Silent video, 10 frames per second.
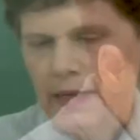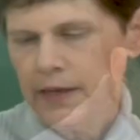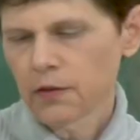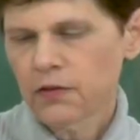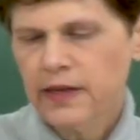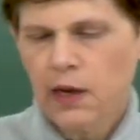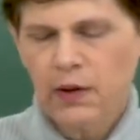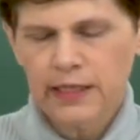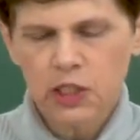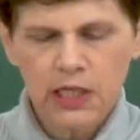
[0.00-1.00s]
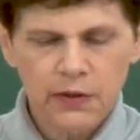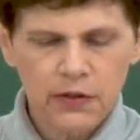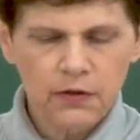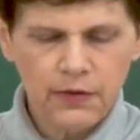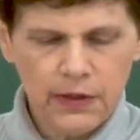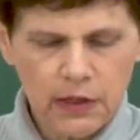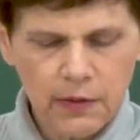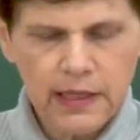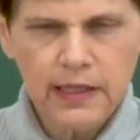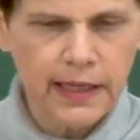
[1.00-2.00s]
Another thing I want to share with you very
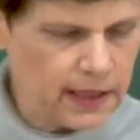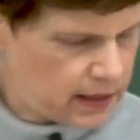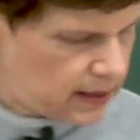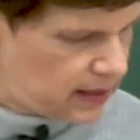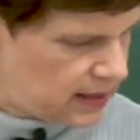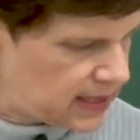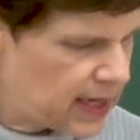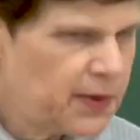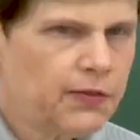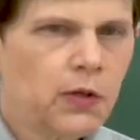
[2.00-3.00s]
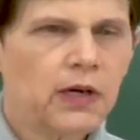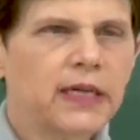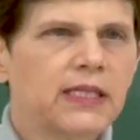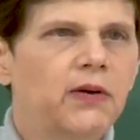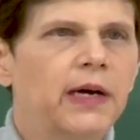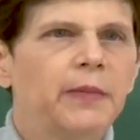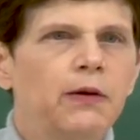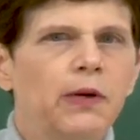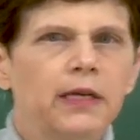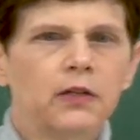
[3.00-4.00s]
quickly, some of you are also on
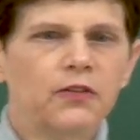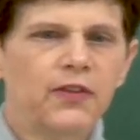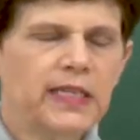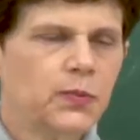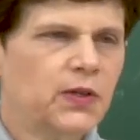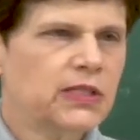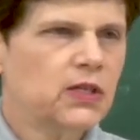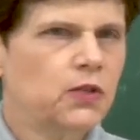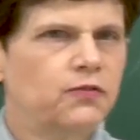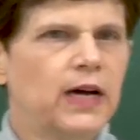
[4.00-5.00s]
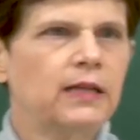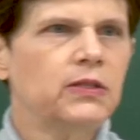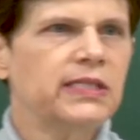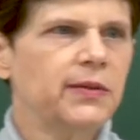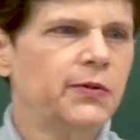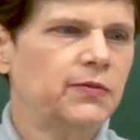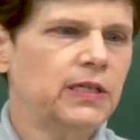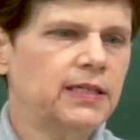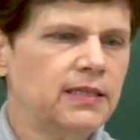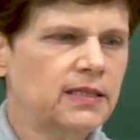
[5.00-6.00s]
my regular Facebook, so you followed some of
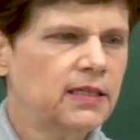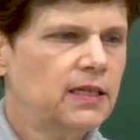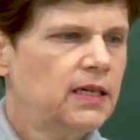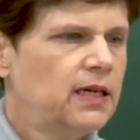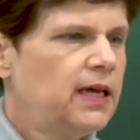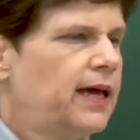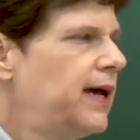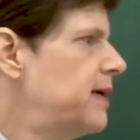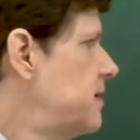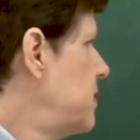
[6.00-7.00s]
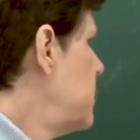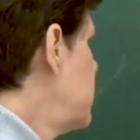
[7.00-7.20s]
this. And